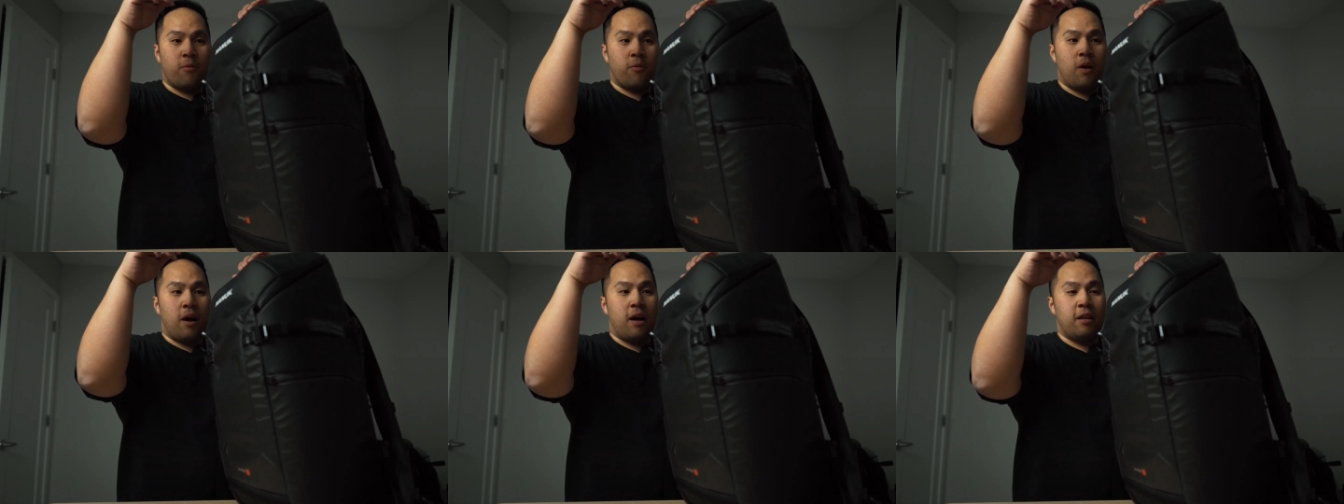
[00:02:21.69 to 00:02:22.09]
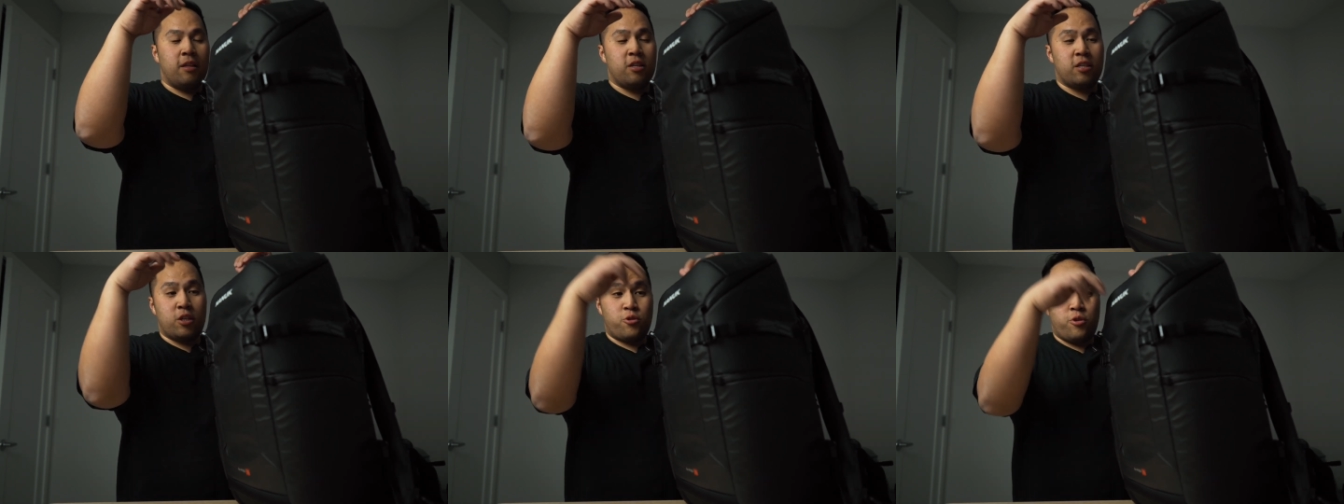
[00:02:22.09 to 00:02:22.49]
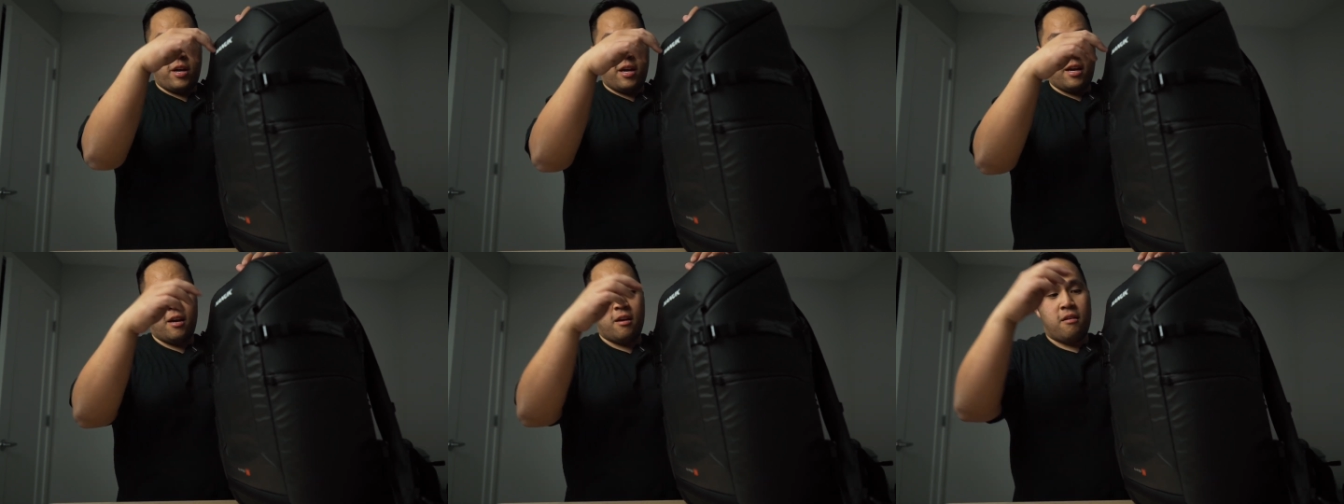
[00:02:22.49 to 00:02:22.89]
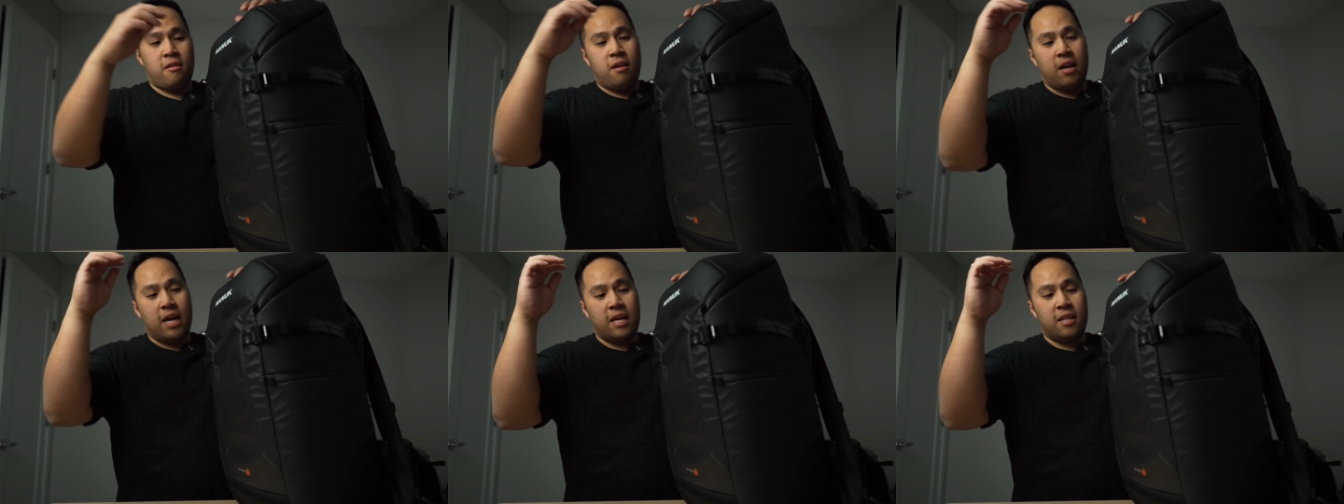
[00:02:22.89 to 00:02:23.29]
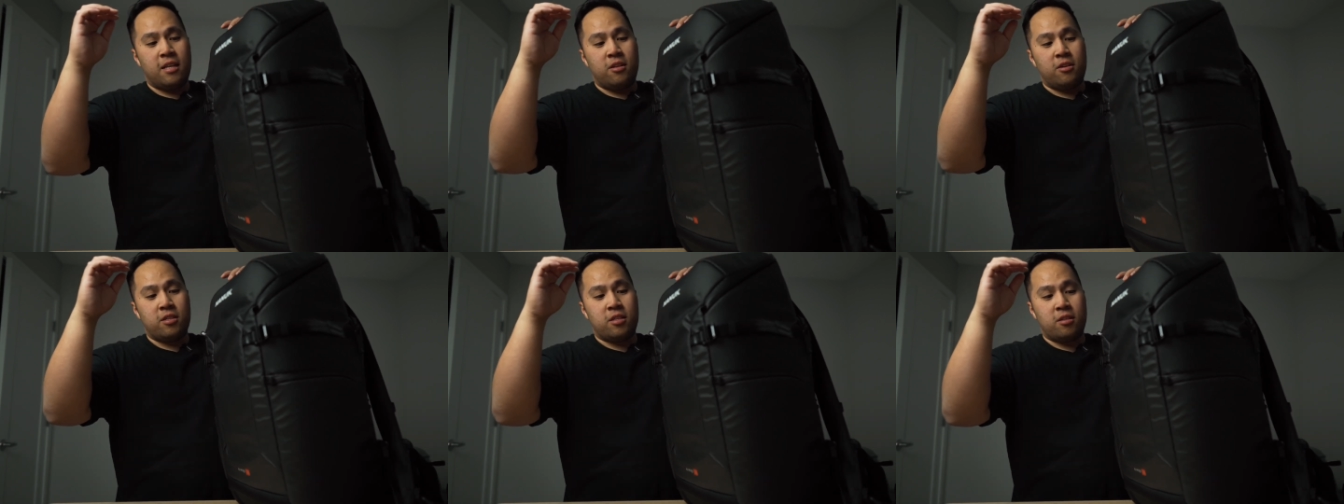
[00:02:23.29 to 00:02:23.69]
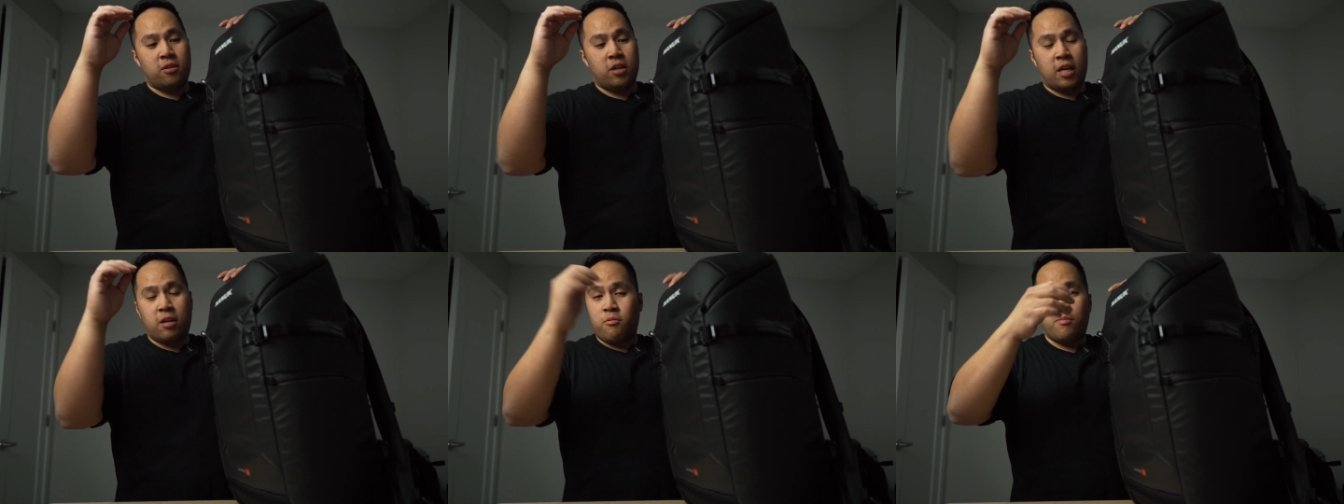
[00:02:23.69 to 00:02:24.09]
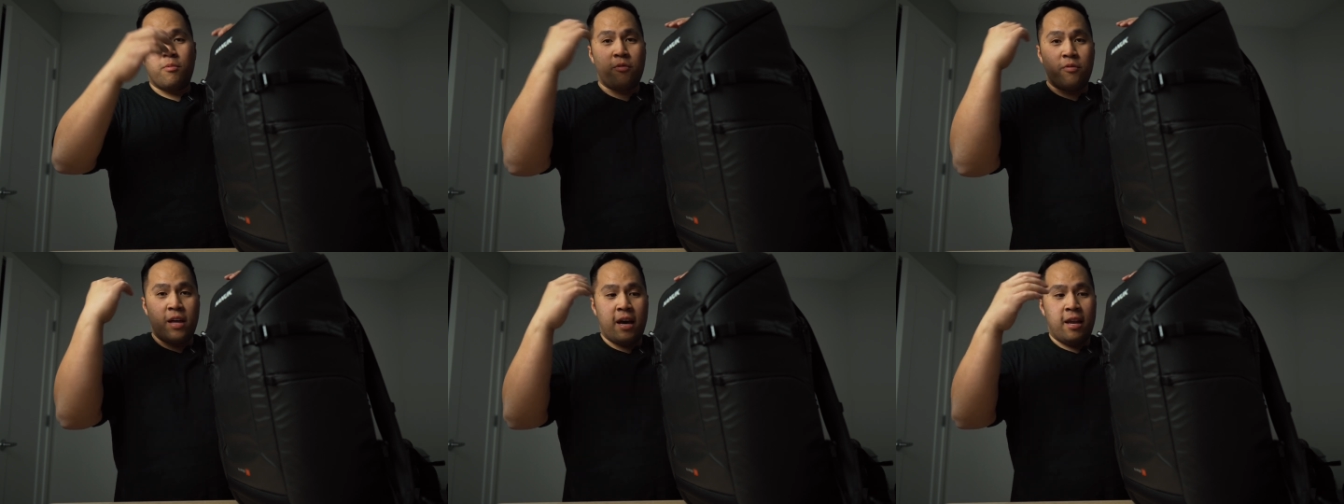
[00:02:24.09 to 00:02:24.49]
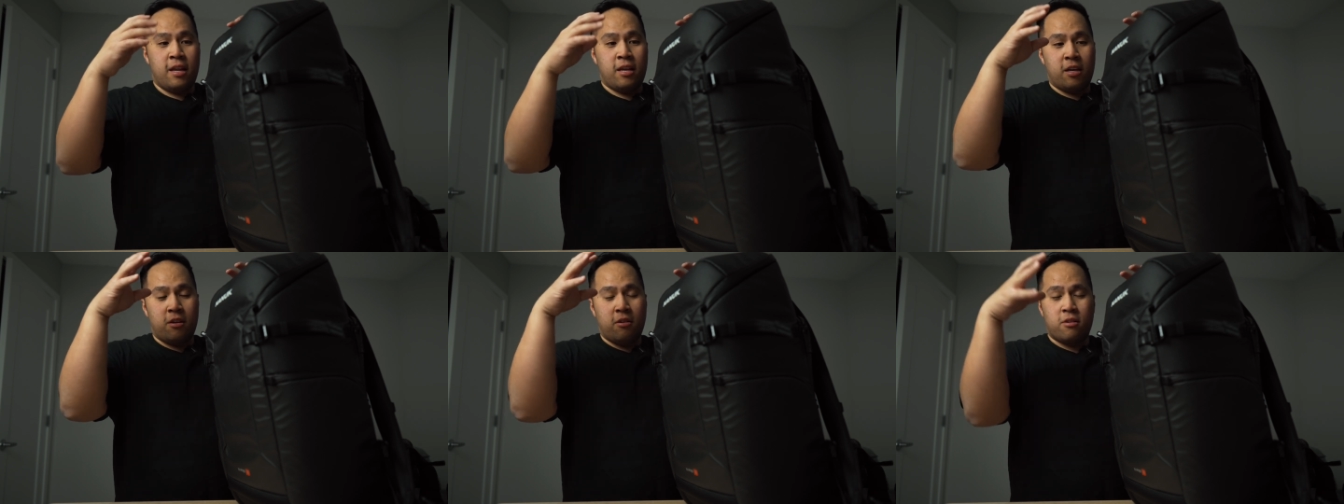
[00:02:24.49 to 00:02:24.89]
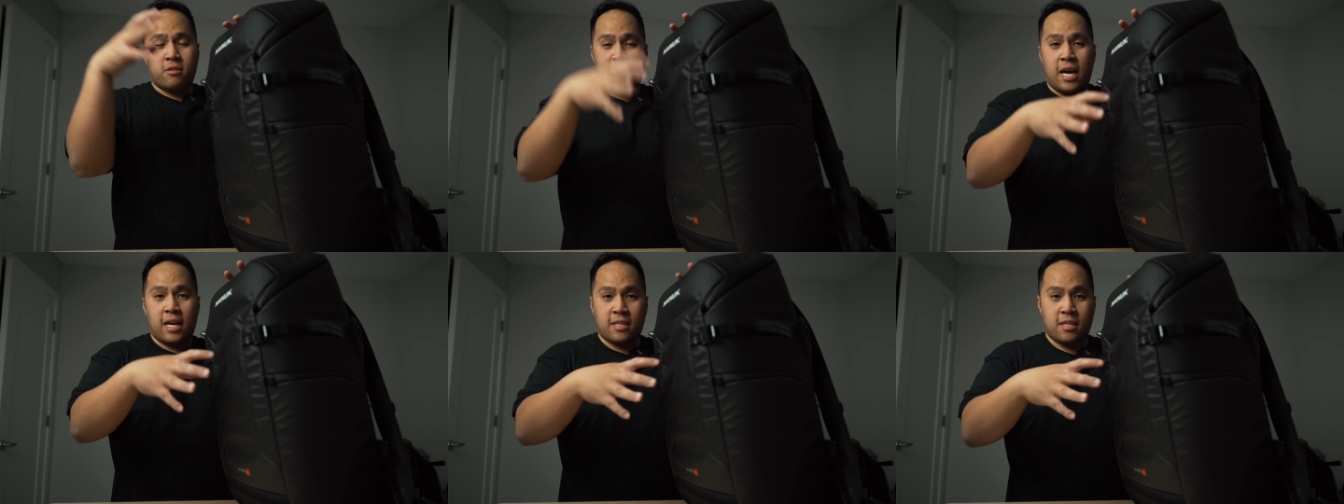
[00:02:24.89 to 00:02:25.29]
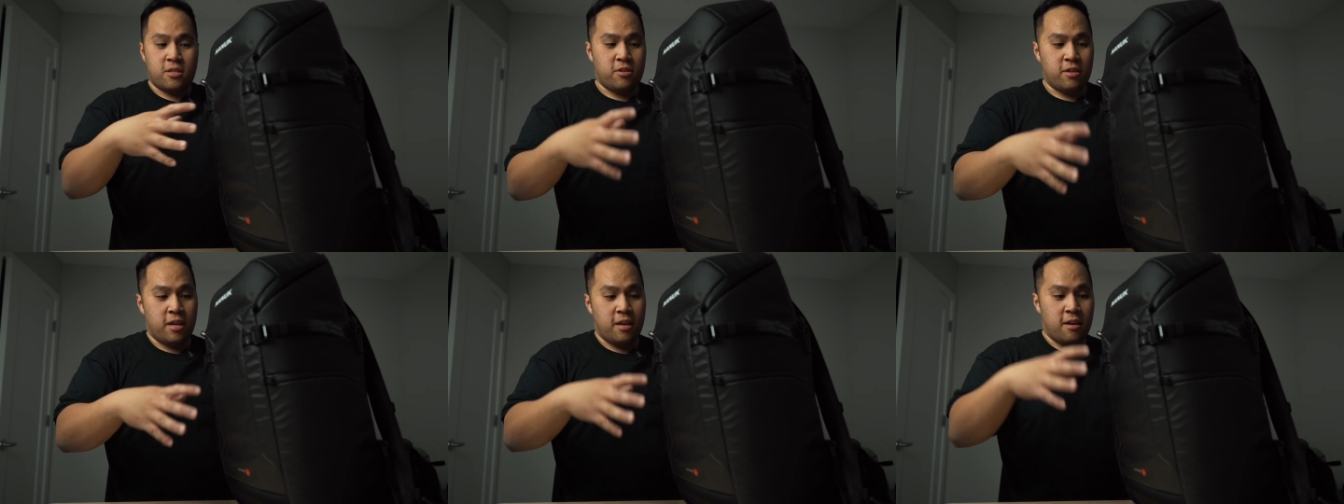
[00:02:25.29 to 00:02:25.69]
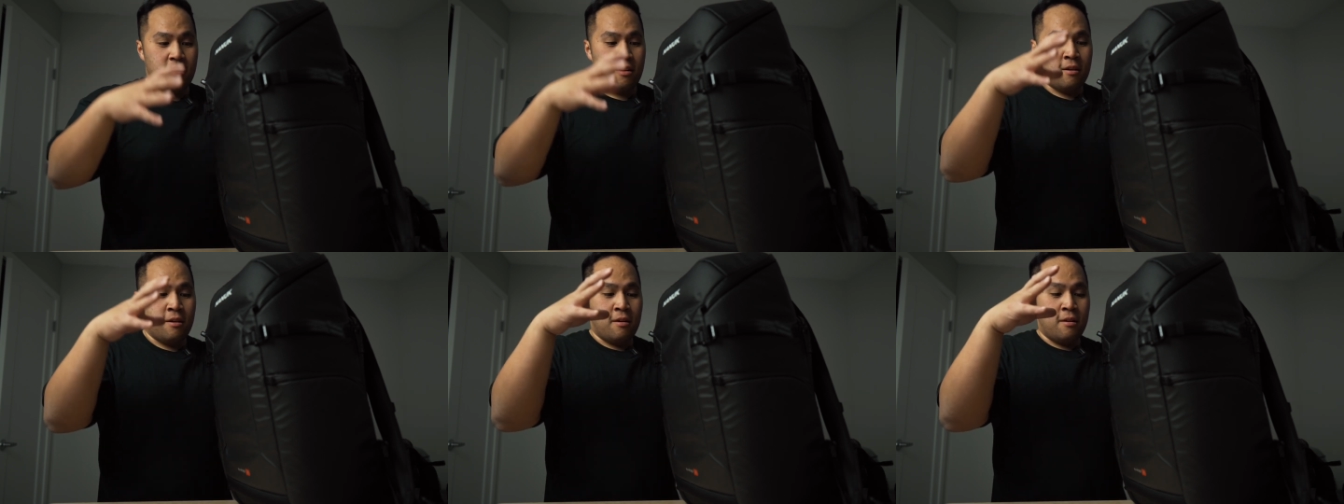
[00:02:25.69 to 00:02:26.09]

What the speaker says: there's a tray here, and then you can remove that, you can also access your gear